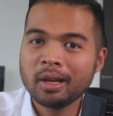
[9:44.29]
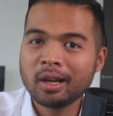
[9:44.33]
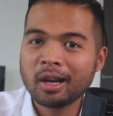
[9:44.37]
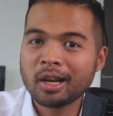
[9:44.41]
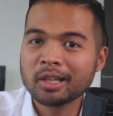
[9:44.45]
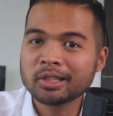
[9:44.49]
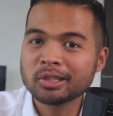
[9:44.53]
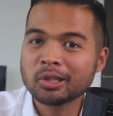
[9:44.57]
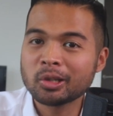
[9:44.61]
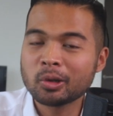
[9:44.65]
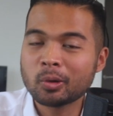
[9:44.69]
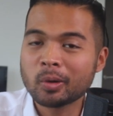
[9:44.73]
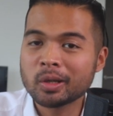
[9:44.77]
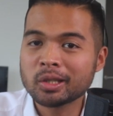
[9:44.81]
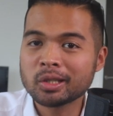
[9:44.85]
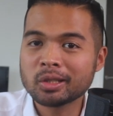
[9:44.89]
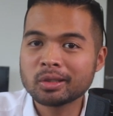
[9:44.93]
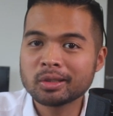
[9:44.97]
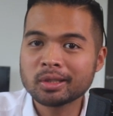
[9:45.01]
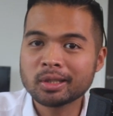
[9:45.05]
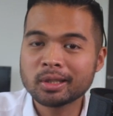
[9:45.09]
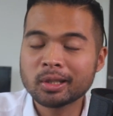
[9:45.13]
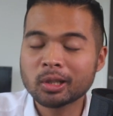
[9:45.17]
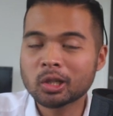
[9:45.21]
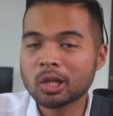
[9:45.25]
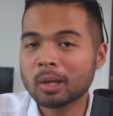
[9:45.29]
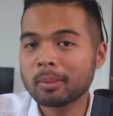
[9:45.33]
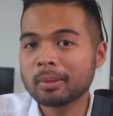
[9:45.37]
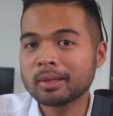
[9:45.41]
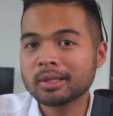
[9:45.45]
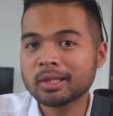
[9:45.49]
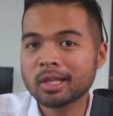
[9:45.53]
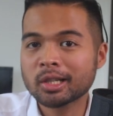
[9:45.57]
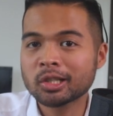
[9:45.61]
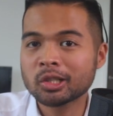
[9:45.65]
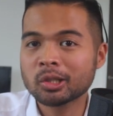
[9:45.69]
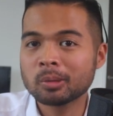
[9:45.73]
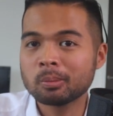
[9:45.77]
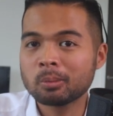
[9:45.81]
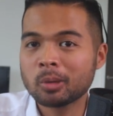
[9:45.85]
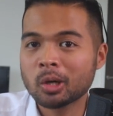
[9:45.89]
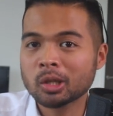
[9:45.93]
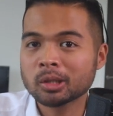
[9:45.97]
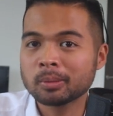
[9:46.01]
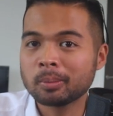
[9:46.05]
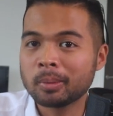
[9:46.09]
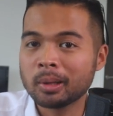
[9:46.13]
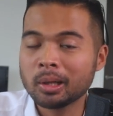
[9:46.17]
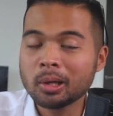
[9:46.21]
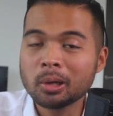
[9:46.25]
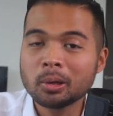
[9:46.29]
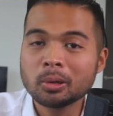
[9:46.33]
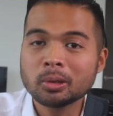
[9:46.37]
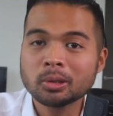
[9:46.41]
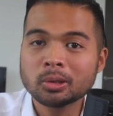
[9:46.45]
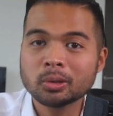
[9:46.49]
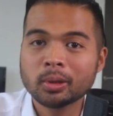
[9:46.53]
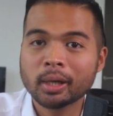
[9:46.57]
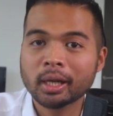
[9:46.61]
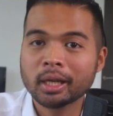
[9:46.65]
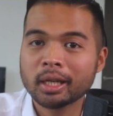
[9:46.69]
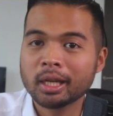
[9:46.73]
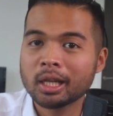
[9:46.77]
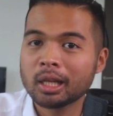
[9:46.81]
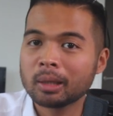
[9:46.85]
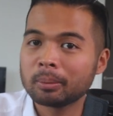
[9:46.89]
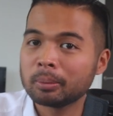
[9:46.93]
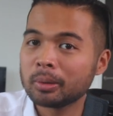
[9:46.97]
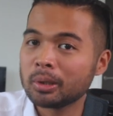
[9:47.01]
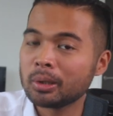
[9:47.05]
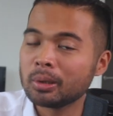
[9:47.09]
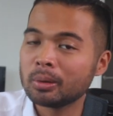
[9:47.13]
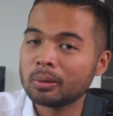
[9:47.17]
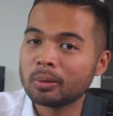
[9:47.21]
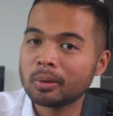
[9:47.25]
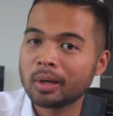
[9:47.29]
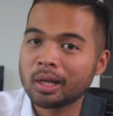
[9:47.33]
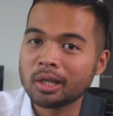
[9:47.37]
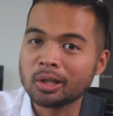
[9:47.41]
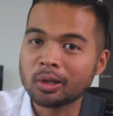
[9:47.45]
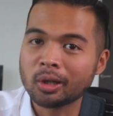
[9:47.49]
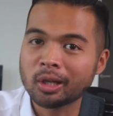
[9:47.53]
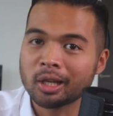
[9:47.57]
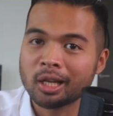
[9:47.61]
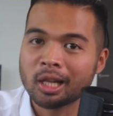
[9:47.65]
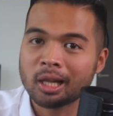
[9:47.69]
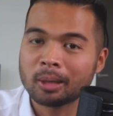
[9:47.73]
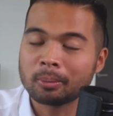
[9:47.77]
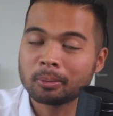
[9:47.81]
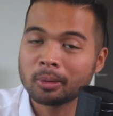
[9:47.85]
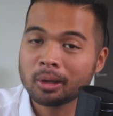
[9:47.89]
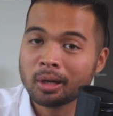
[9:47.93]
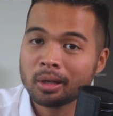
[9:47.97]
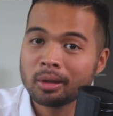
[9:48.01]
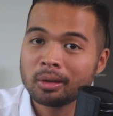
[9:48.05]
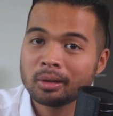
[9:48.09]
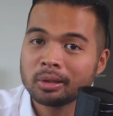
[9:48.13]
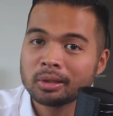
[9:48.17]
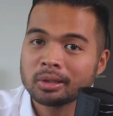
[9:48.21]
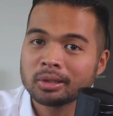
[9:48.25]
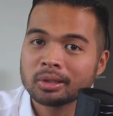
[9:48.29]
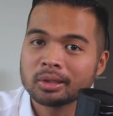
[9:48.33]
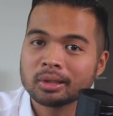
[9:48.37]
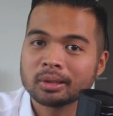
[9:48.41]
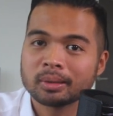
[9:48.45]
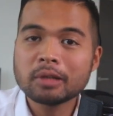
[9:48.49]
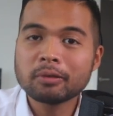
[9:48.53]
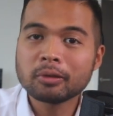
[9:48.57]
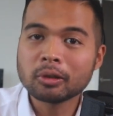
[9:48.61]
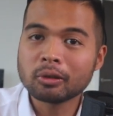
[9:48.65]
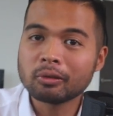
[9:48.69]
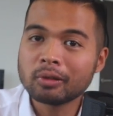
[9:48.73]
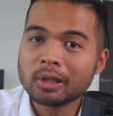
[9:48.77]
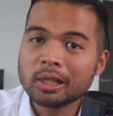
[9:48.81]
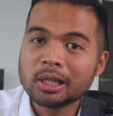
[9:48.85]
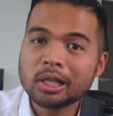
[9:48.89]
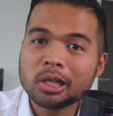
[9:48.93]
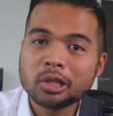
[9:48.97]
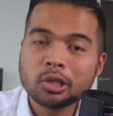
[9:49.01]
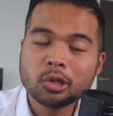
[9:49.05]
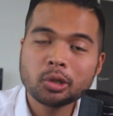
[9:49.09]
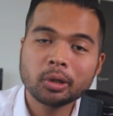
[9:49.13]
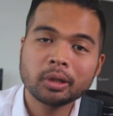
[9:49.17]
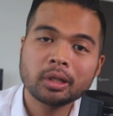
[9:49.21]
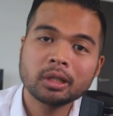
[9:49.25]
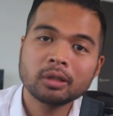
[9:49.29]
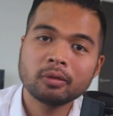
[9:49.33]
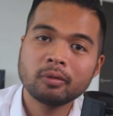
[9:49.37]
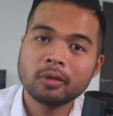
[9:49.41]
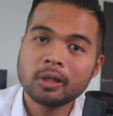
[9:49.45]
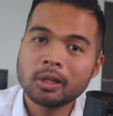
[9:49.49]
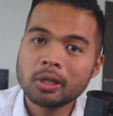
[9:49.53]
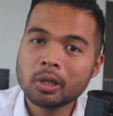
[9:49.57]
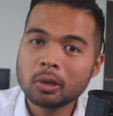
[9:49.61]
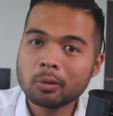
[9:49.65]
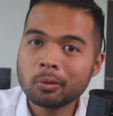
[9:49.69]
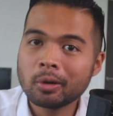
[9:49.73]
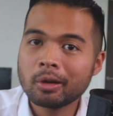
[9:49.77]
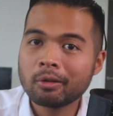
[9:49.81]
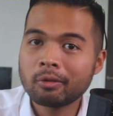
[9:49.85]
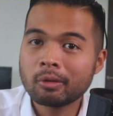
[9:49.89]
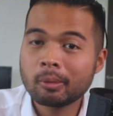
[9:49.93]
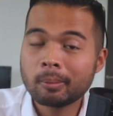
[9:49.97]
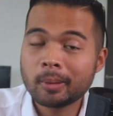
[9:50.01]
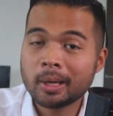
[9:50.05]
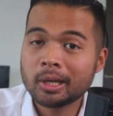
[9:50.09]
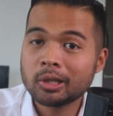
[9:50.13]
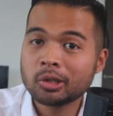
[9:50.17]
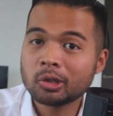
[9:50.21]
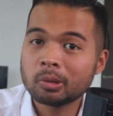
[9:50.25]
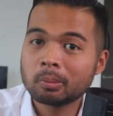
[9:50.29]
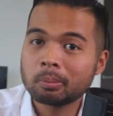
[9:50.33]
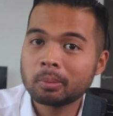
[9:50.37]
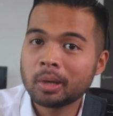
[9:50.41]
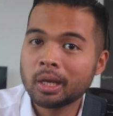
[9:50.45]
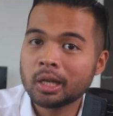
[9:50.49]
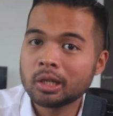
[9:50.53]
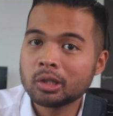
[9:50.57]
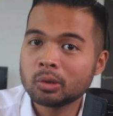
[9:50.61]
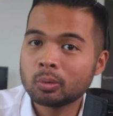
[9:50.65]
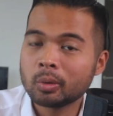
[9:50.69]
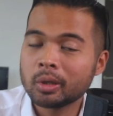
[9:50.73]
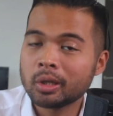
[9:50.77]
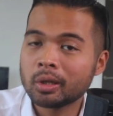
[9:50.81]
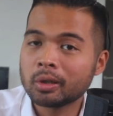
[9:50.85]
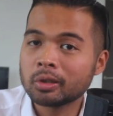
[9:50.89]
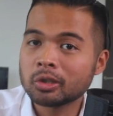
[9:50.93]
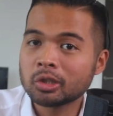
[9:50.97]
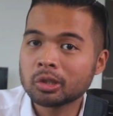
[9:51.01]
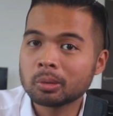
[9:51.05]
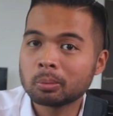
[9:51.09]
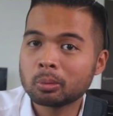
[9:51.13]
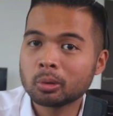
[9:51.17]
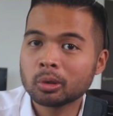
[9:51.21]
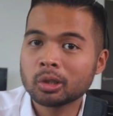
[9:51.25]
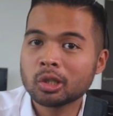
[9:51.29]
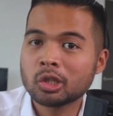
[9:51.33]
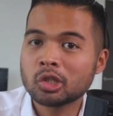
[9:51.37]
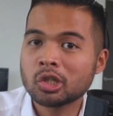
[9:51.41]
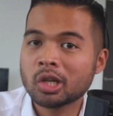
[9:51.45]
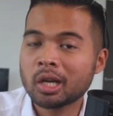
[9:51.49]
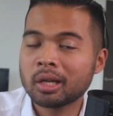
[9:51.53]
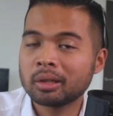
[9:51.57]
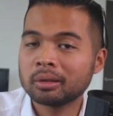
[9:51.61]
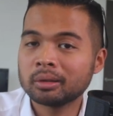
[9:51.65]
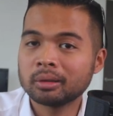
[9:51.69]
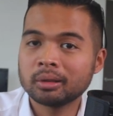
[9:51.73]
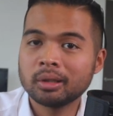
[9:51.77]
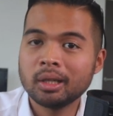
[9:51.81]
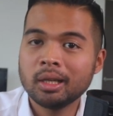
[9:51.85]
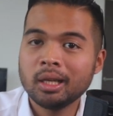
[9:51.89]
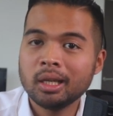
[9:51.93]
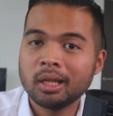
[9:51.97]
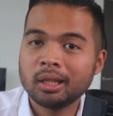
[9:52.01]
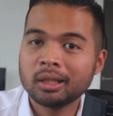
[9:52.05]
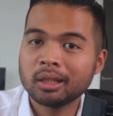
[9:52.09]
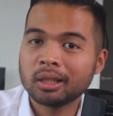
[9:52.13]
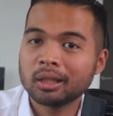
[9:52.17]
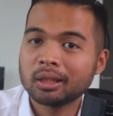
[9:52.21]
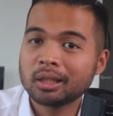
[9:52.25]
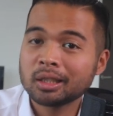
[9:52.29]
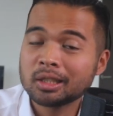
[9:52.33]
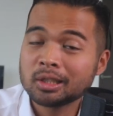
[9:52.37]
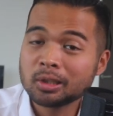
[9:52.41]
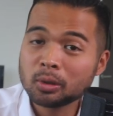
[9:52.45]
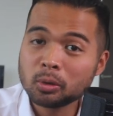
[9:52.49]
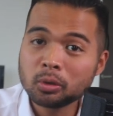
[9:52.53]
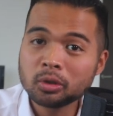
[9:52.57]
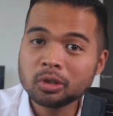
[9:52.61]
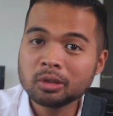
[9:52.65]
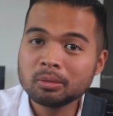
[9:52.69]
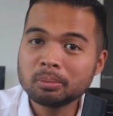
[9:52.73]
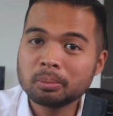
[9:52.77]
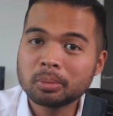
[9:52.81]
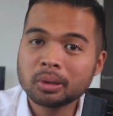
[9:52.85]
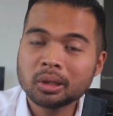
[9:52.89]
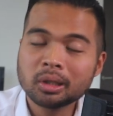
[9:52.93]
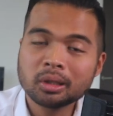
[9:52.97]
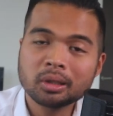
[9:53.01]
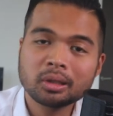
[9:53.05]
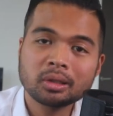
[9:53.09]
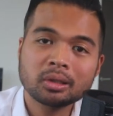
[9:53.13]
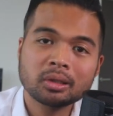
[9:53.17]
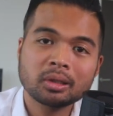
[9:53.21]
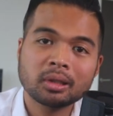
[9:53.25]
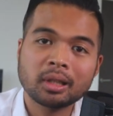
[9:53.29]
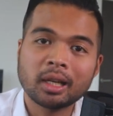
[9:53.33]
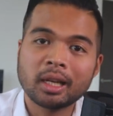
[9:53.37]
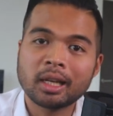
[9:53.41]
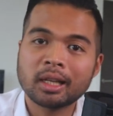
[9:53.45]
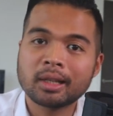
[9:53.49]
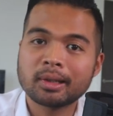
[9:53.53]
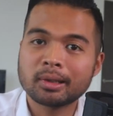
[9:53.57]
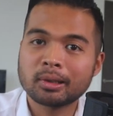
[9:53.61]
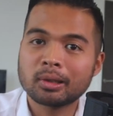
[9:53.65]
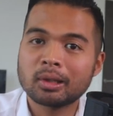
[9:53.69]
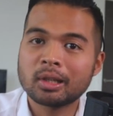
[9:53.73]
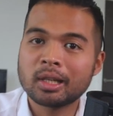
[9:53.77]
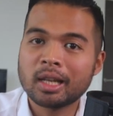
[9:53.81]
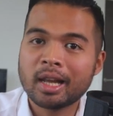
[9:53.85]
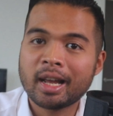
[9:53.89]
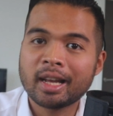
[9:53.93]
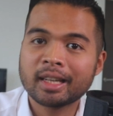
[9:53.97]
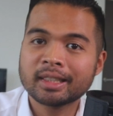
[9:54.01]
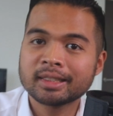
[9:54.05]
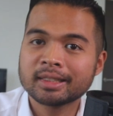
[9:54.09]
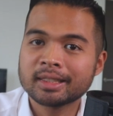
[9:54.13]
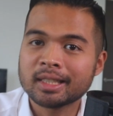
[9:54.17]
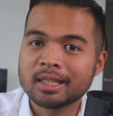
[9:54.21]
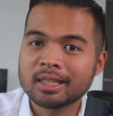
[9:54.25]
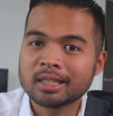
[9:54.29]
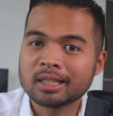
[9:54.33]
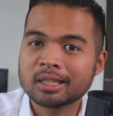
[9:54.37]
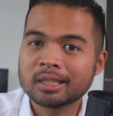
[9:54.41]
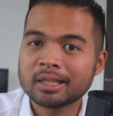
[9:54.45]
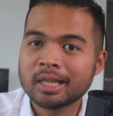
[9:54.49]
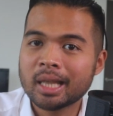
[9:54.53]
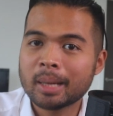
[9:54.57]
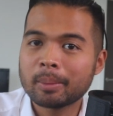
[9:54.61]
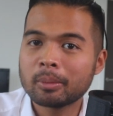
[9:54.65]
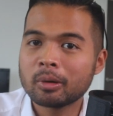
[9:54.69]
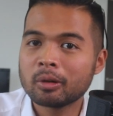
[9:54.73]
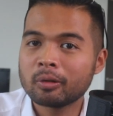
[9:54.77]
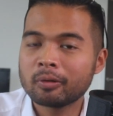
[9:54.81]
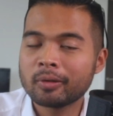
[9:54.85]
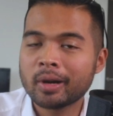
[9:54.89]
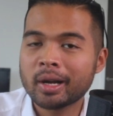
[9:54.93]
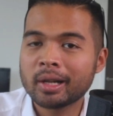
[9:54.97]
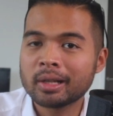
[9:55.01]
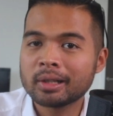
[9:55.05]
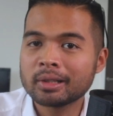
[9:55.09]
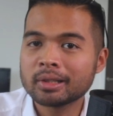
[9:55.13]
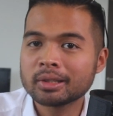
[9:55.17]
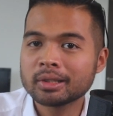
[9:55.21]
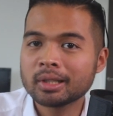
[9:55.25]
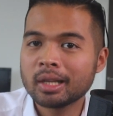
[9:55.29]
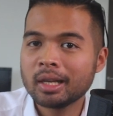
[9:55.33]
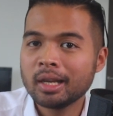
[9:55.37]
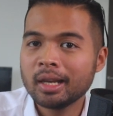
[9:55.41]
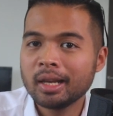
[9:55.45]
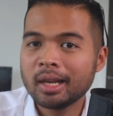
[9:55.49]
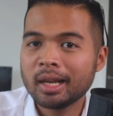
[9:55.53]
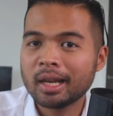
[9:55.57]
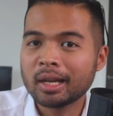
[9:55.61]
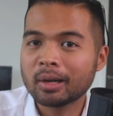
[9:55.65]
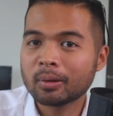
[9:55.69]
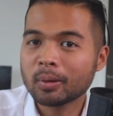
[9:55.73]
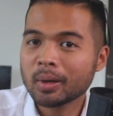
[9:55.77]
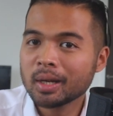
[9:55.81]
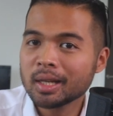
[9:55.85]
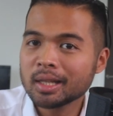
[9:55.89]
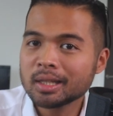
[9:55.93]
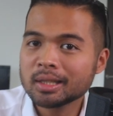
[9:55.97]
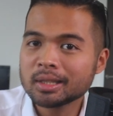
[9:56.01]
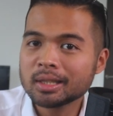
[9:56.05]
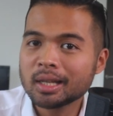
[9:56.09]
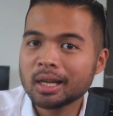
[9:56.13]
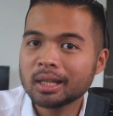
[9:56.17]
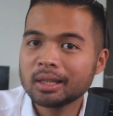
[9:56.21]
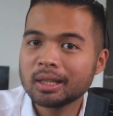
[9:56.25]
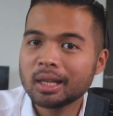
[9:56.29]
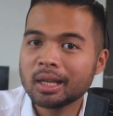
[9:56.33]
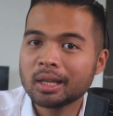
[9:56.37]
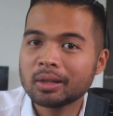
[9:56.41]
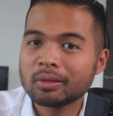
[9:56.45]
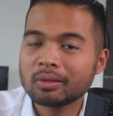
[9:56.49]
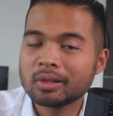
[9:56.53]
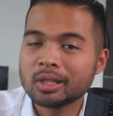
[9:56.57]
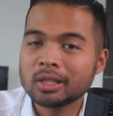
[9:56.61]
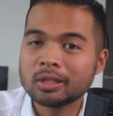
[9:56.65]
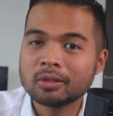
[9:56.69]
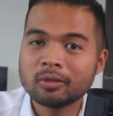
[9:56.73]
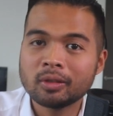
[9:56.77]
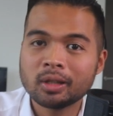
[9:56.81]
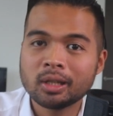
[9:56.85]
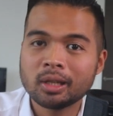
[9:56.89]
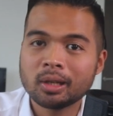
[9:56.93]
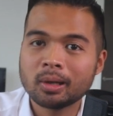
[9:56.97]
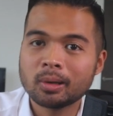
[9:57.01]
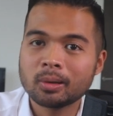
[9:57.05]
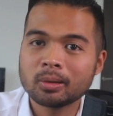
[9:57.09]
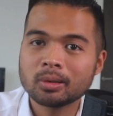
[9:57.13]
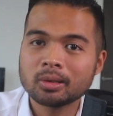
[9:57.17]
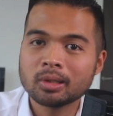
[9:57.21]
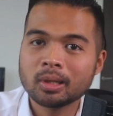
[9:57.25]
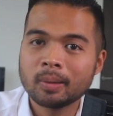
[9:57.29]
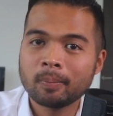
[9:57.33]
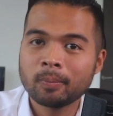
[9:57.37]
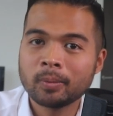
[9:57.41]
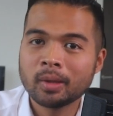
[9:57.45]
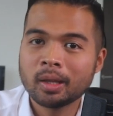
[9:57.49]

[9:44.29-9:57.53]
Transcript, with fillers: Ask your questions in the comment section box below so I can help you and you can help others. If you really enjoyed this video, we have a Patreon page where you can support the channel and get exclusive perks like early access, demo files, and credits at the end of these videos.